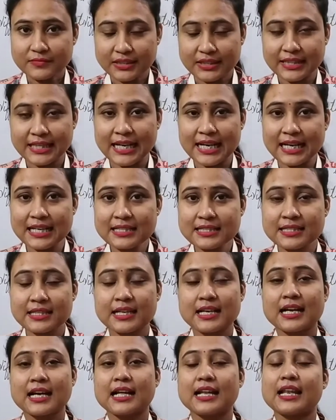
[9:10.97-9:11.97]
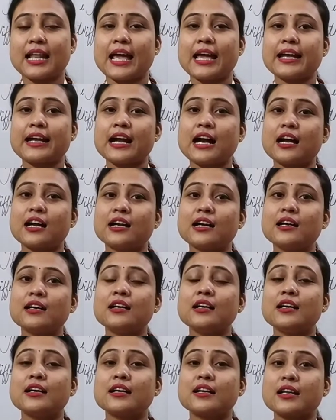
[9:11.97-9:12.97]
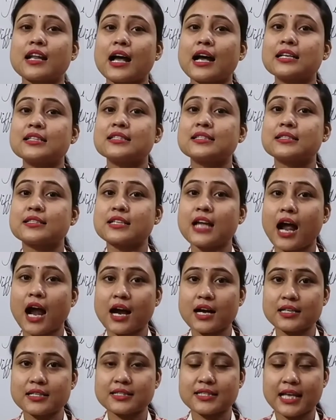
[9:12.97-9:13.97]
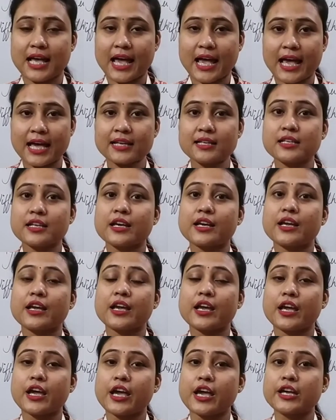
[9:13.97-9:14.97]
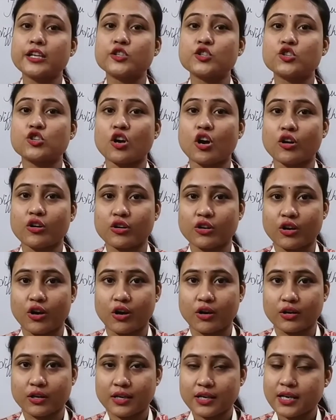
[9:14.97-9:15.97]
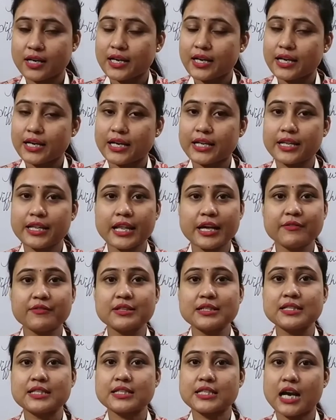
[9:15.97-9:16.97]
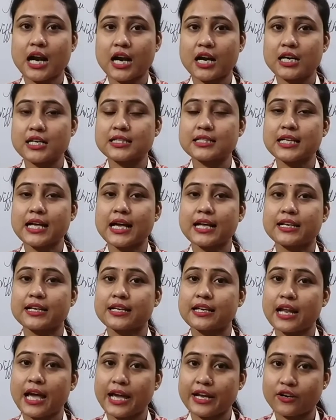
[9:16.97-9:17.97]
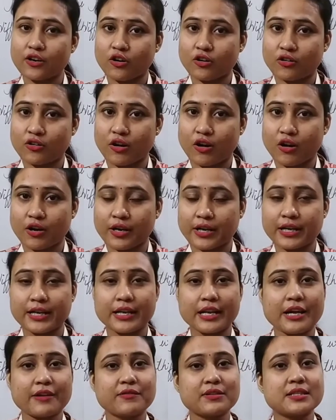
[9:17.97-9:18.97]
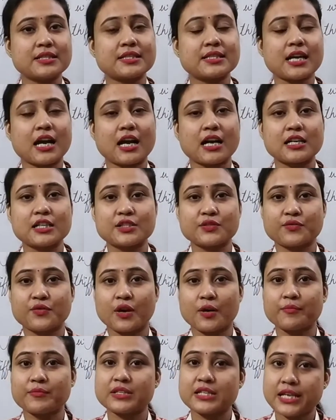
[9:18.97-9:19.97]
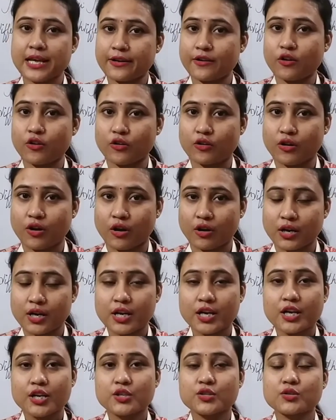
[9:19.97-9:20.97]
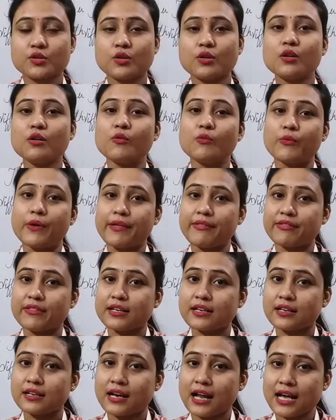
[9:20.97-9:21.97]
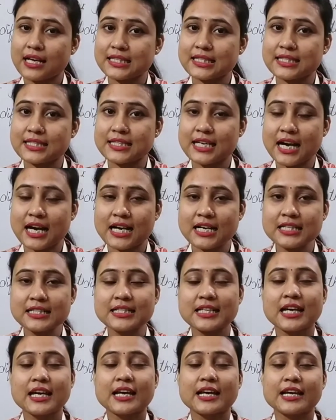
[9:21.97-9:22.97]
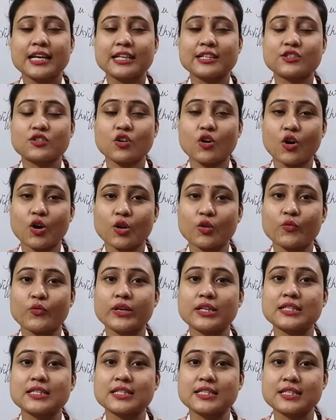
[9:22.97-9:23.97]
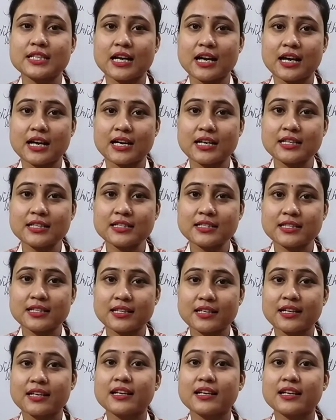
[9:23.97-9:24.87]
Yes? Like our class starts at 8 o'clock. It never starts at 9 o'clock. It never starts from 10 o'clock. So when the class starts, it always starts,